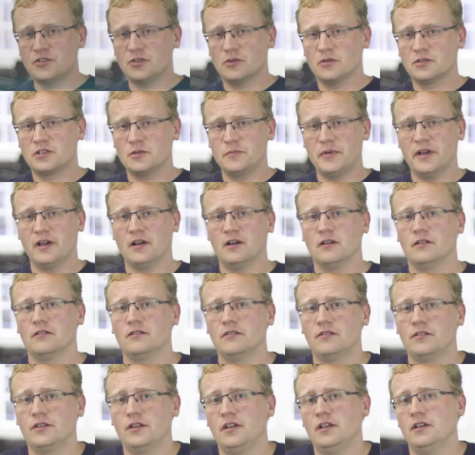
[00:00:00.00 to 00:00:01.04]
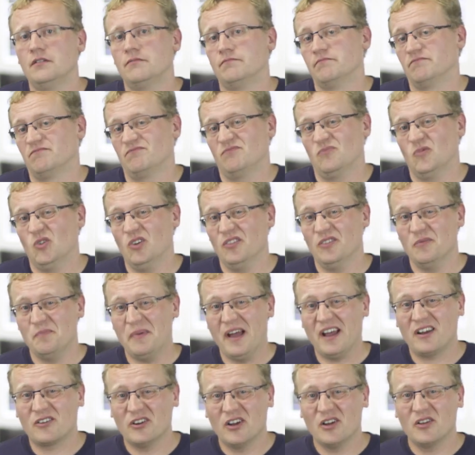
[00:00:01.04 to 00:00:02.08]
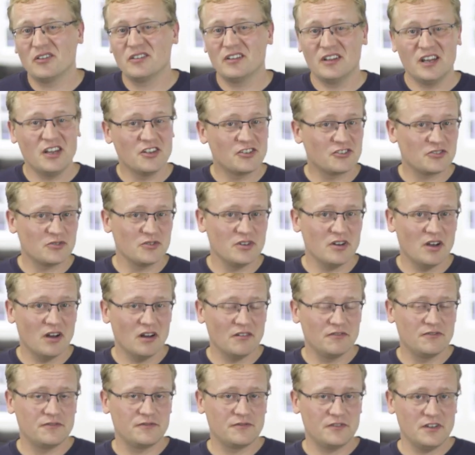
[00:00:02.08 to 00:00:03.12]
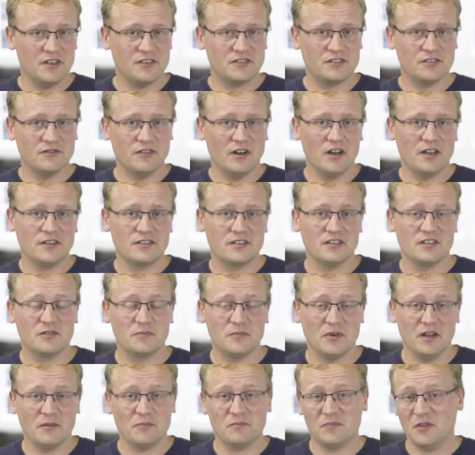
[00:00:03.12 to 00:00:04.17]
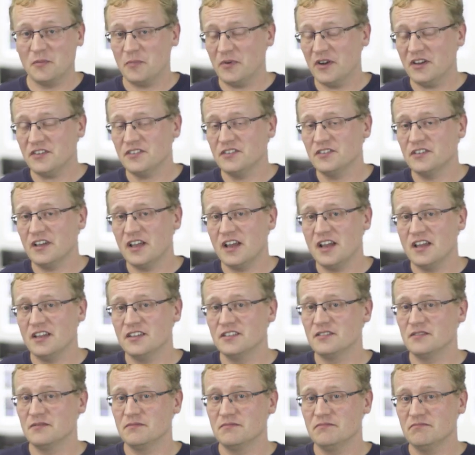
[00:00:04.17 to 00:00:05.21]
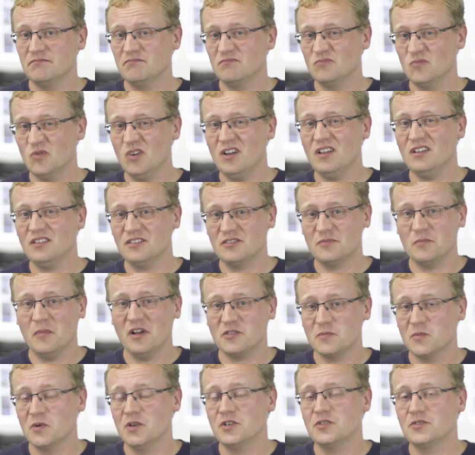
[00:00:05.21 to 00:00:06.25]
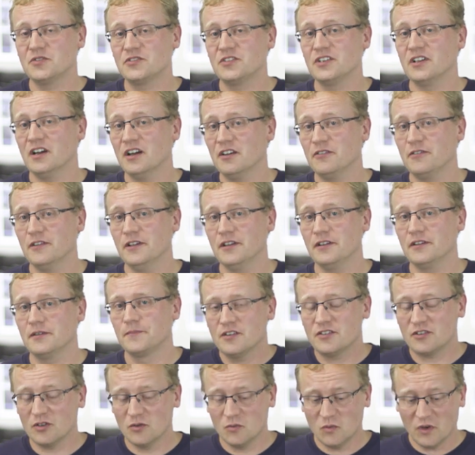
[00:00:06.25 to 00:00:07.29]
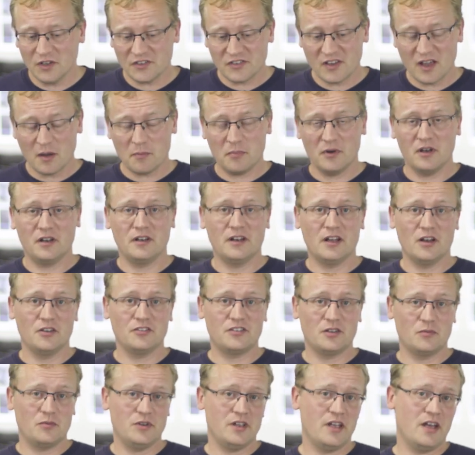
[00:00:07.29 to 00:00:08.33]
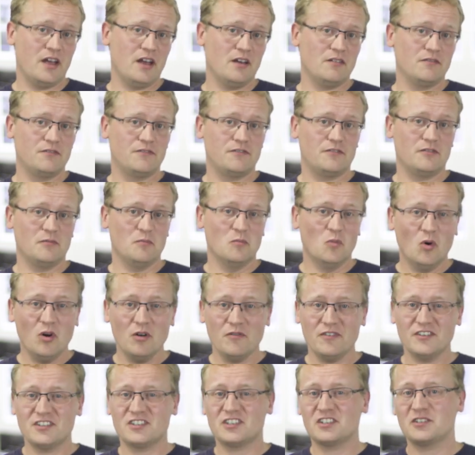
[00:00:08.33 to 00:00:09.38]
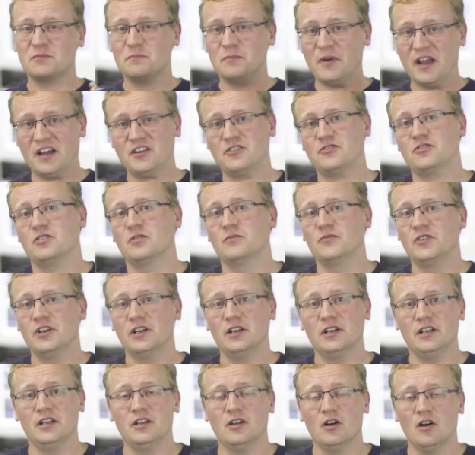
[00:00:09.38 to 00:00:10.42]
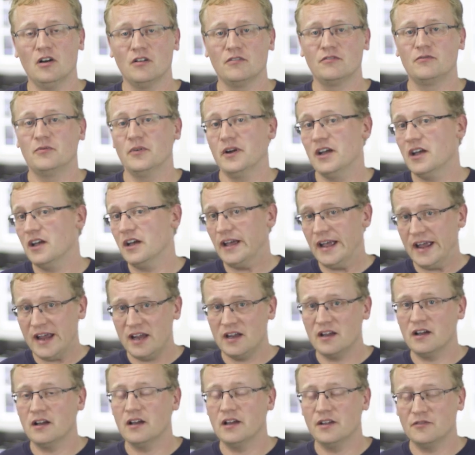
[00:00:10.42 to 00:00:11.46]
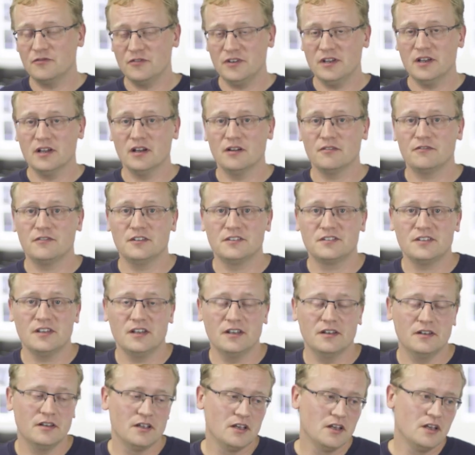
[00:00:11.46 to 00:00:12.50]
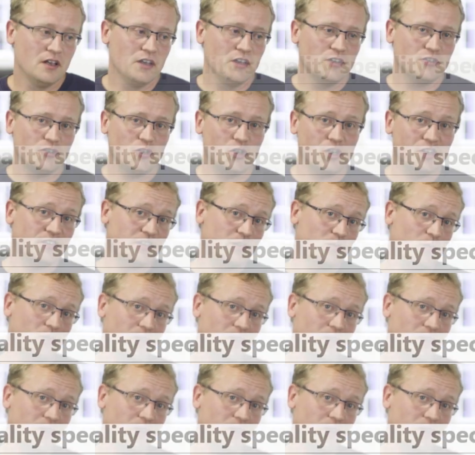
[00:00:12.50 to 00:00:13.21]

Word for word: we talked about the, well, the background, the history of these devices, but the present day is, well, it's much more interesting, I think. So what's happening now is that we have more of a spectrum, really, of where AR and VR fits in. So you can say